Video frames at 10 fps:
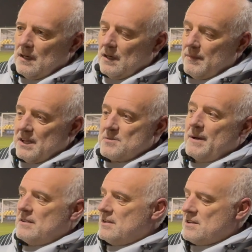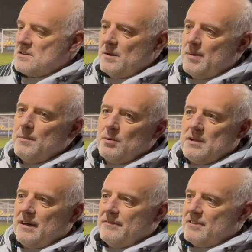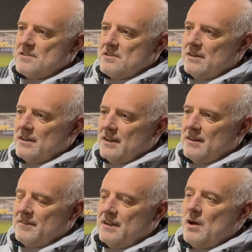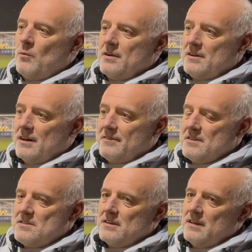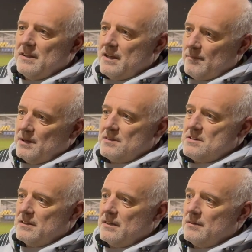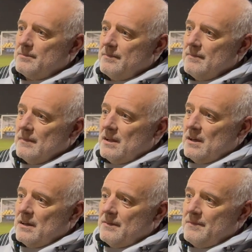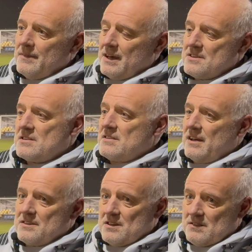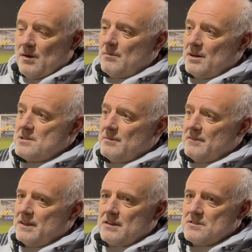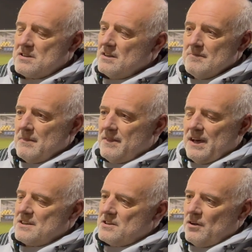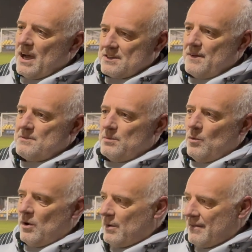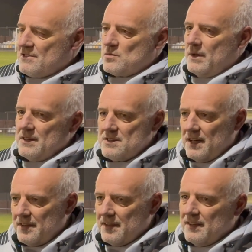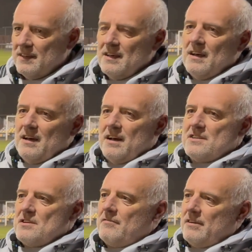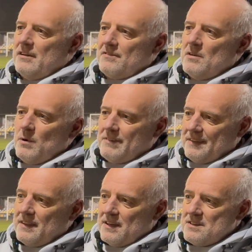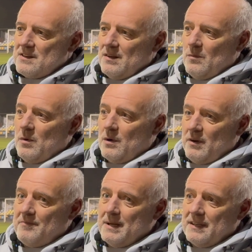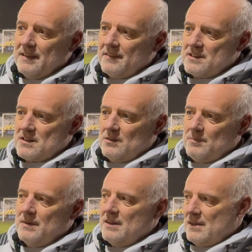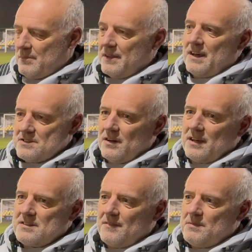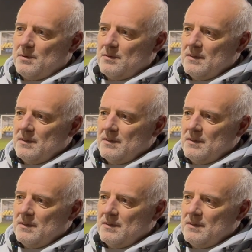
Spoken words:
I'm expecting to see people dying for the shirt, and if they don't want to die for the shirt, they don't bother turning up. That's the top and bottom of it, because that's not acceptable. What I've just witnessed out there, and it's not very often we've had this while we've been here at this club, but that's not acceptable.